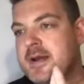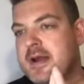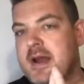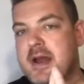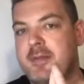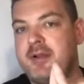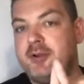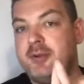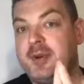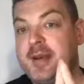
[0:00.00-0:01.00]
a
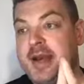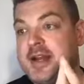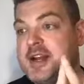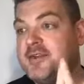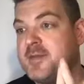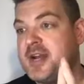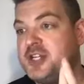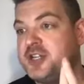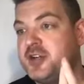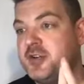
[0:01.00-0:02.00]
little bit about
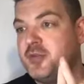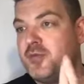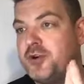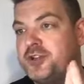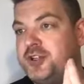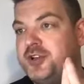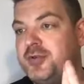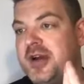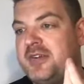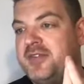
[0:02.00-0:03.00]
information, what you
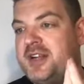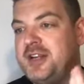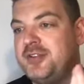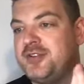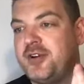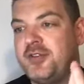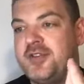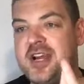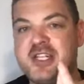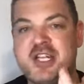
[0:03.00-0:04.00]
are feeding yourself
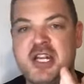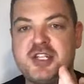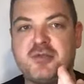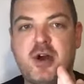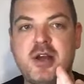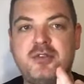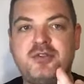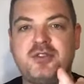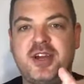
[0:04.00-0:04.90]
education-wise.